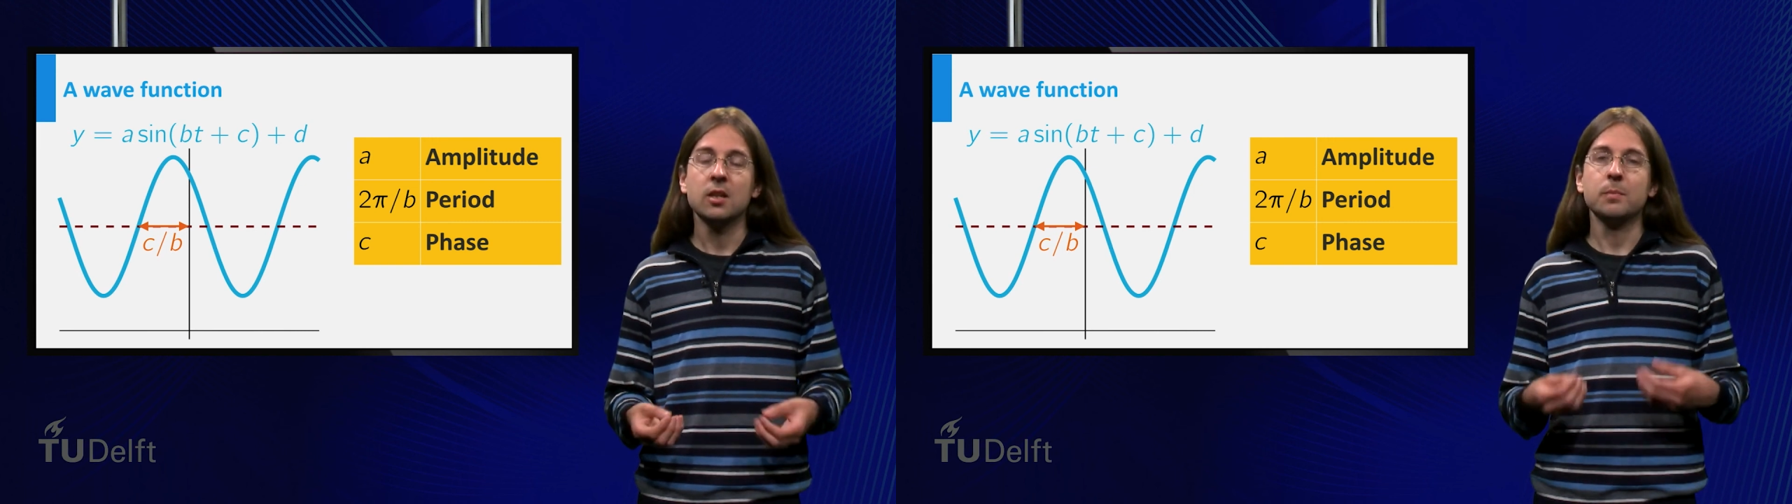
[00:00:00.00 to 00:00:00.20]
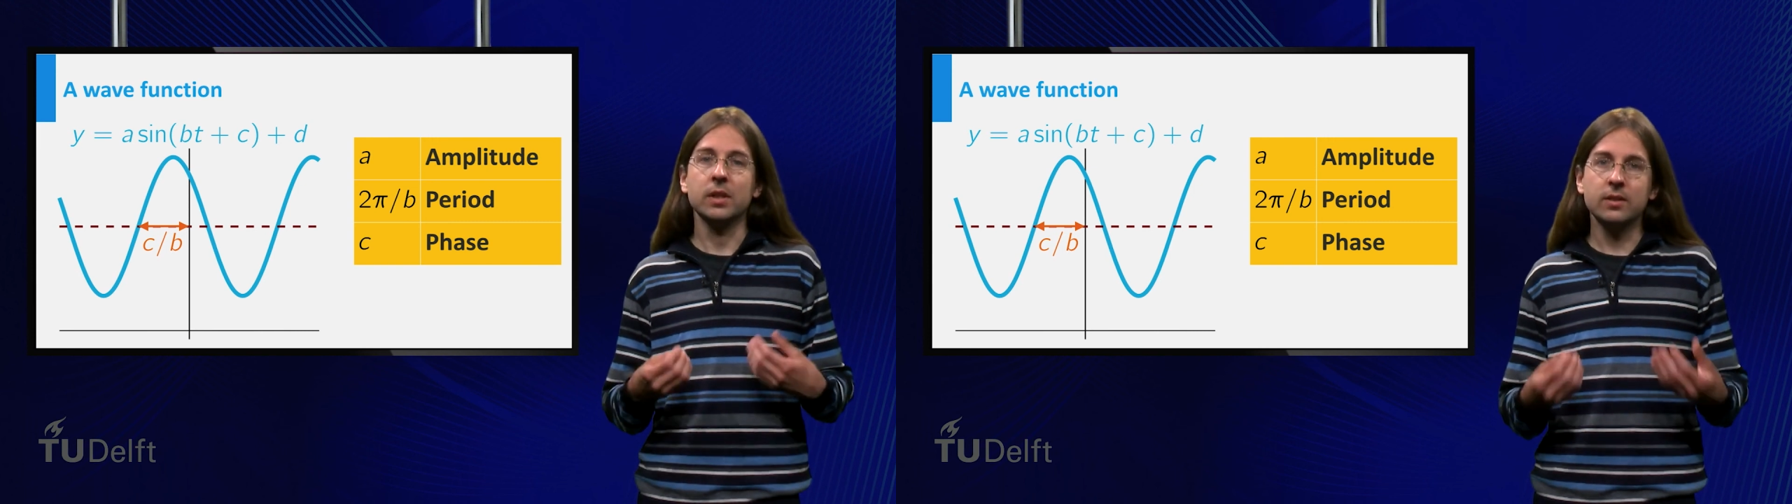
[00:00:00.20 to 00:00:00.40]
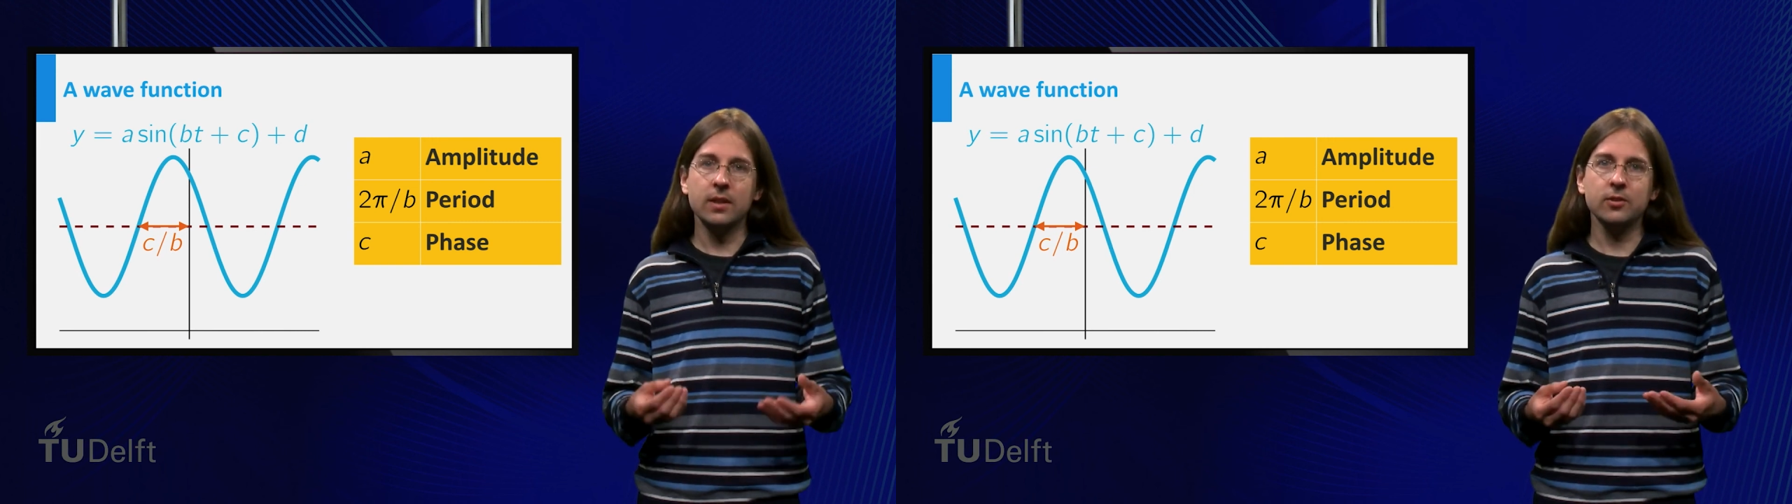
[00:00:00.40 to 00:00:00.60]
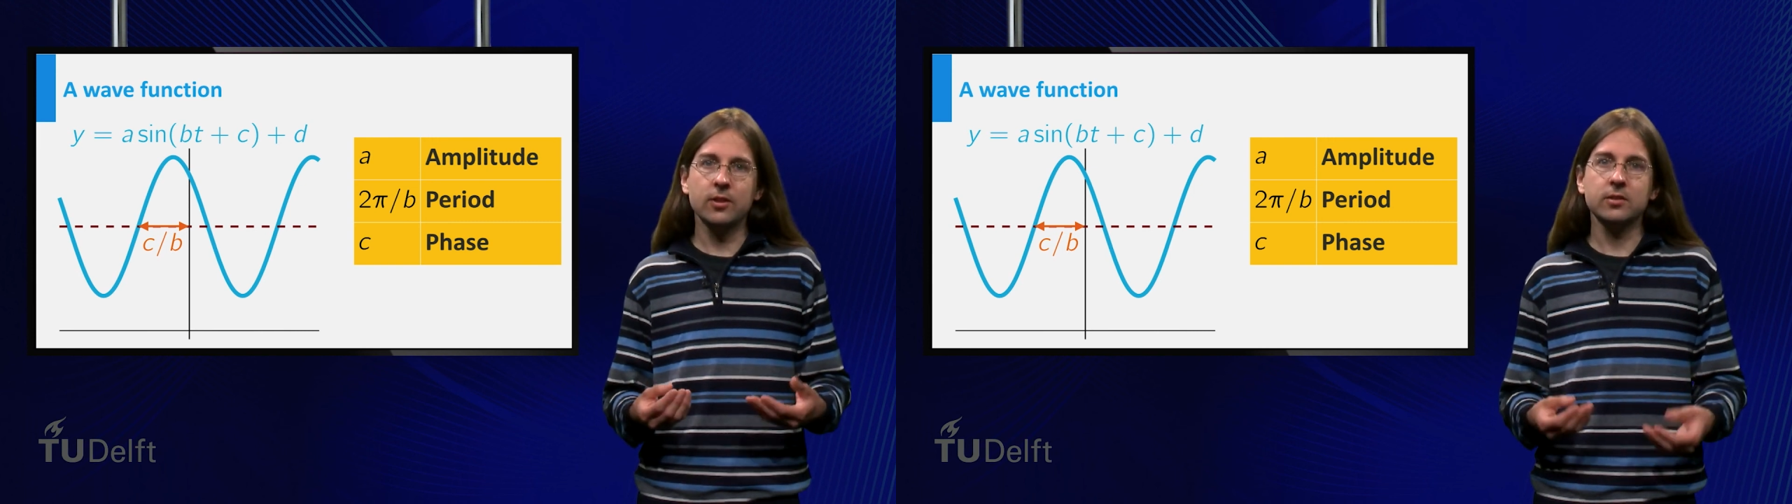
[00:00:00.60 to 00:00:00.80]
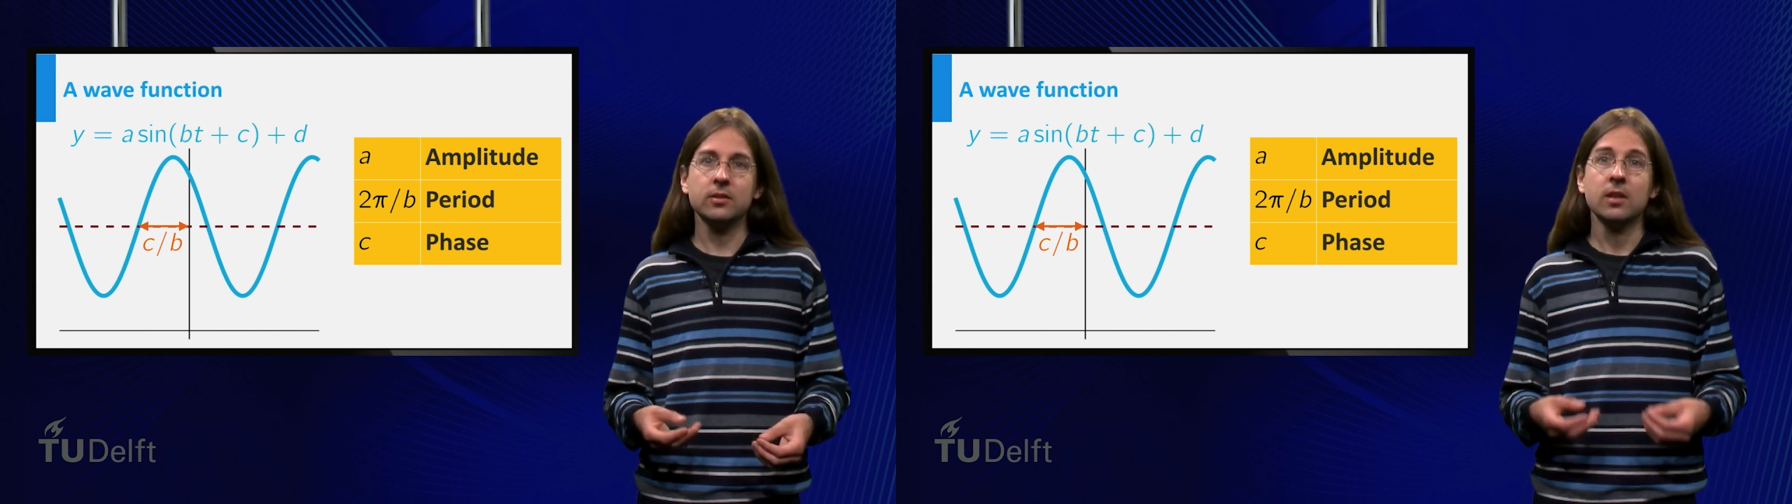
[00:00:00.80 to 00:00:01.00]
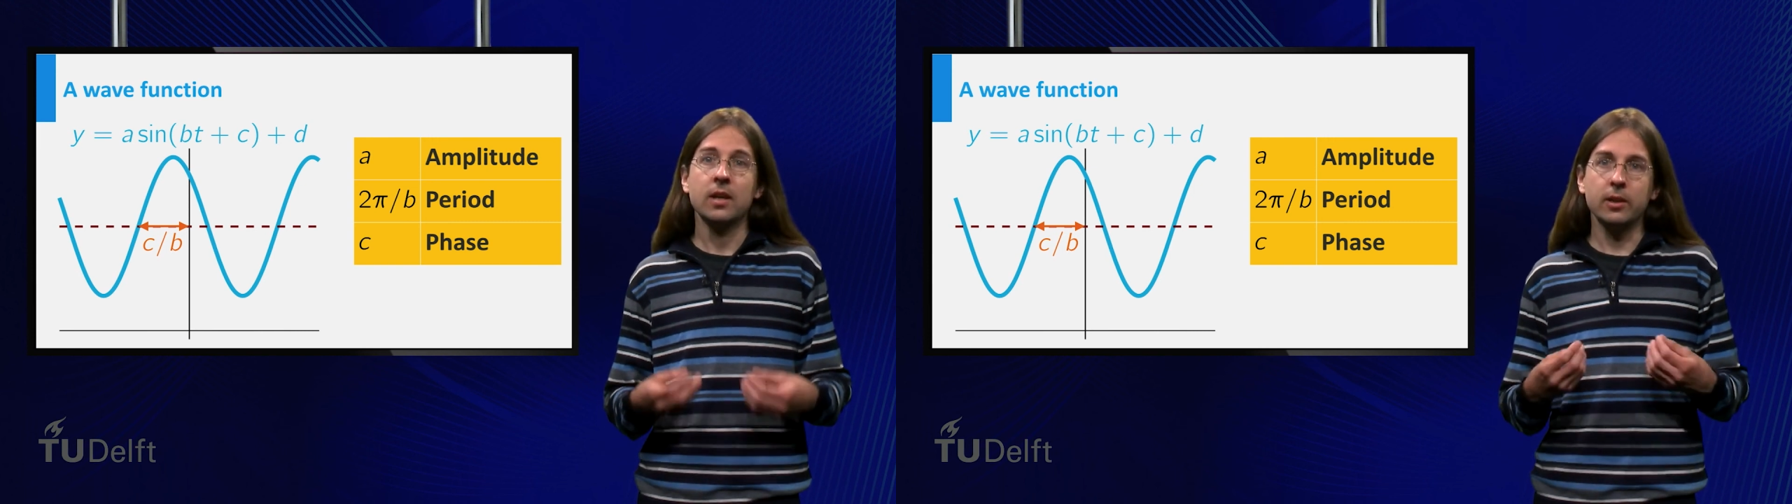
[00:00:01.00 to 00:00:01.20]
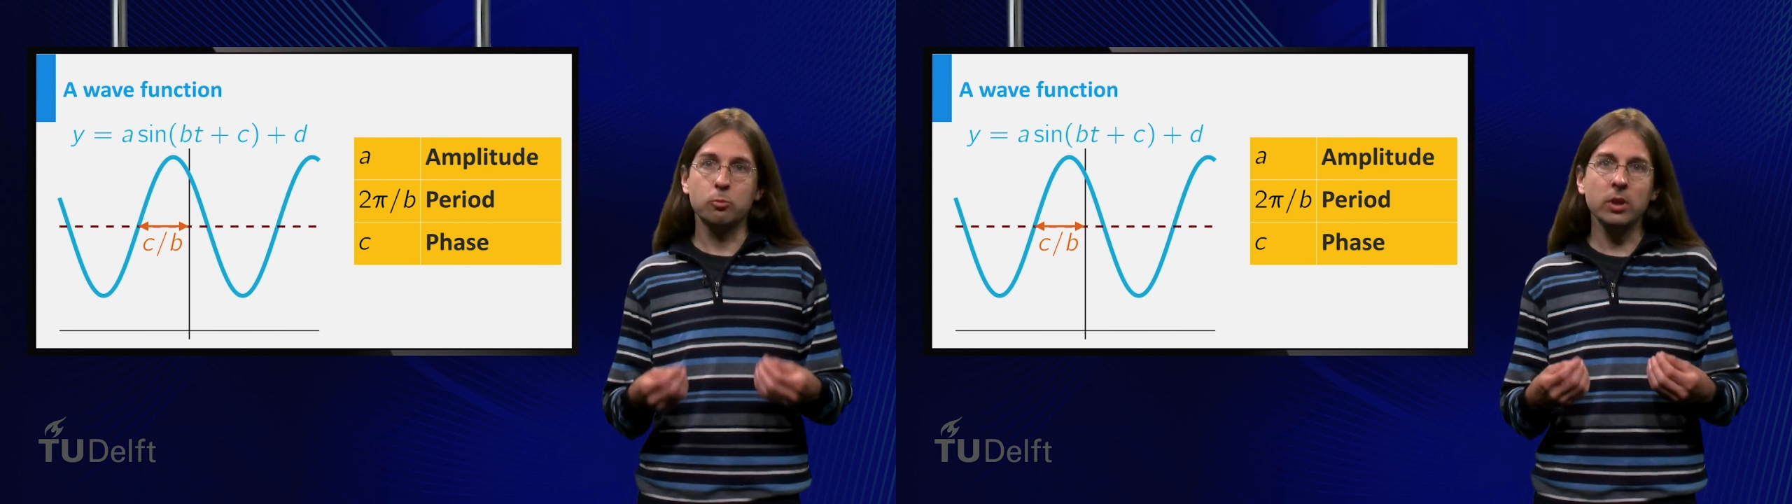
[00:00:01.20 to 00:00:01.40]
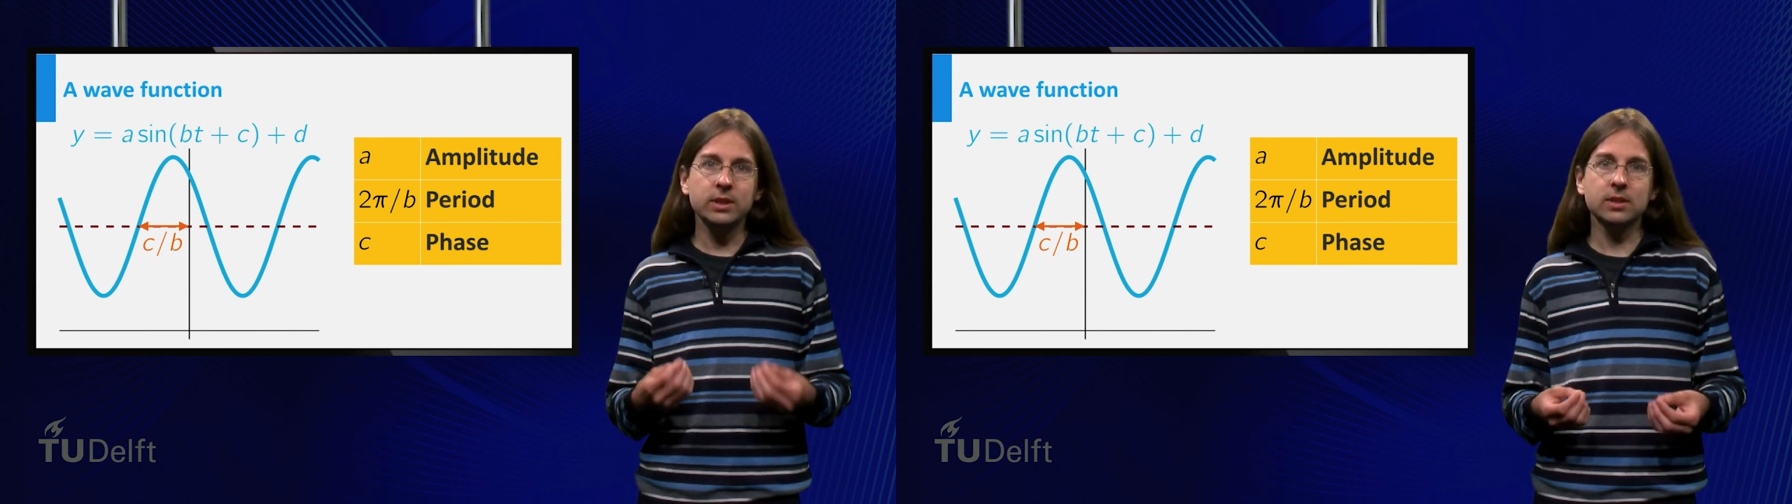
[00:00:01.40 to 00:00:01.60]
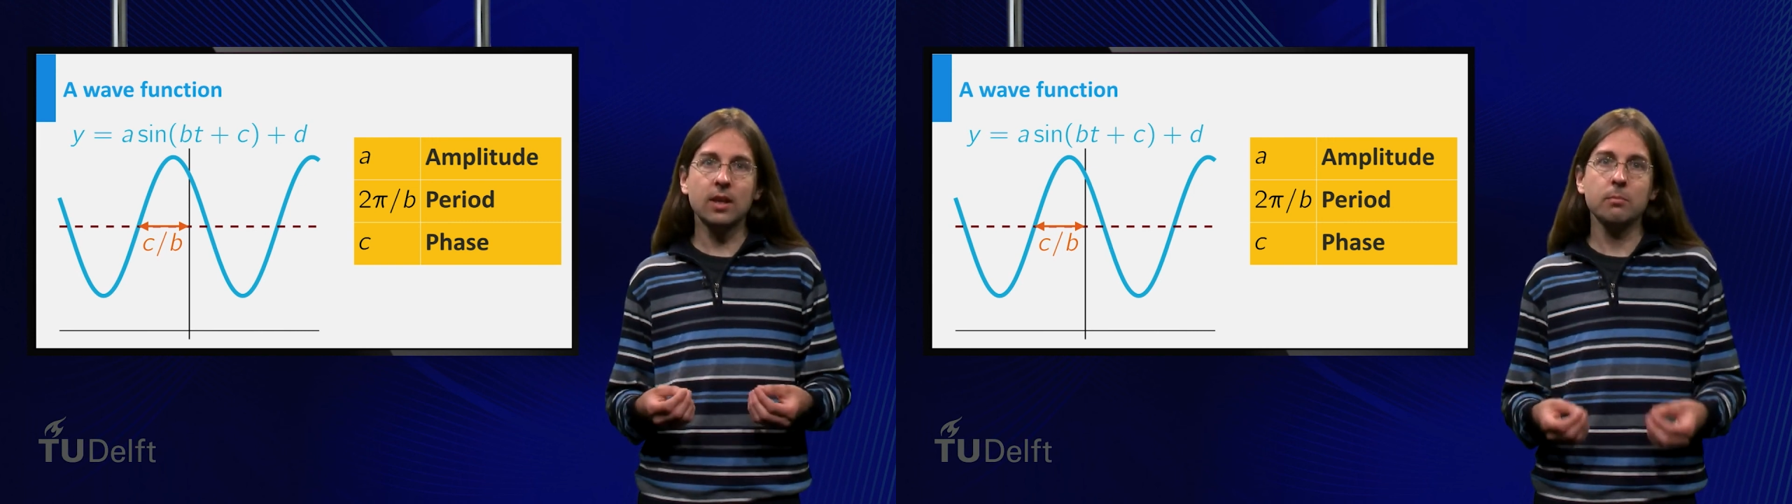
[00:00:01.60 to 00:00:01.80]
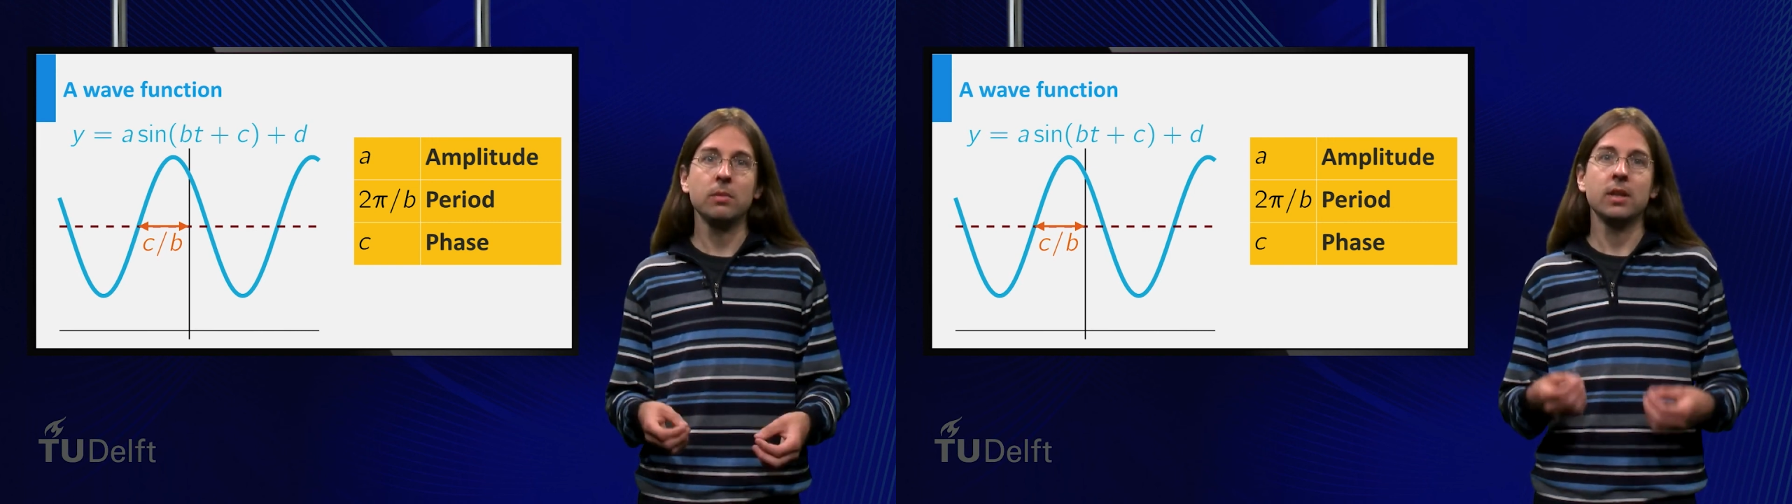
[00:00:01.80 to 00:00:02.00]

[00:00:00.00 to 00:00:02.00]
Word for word: but tells us at which time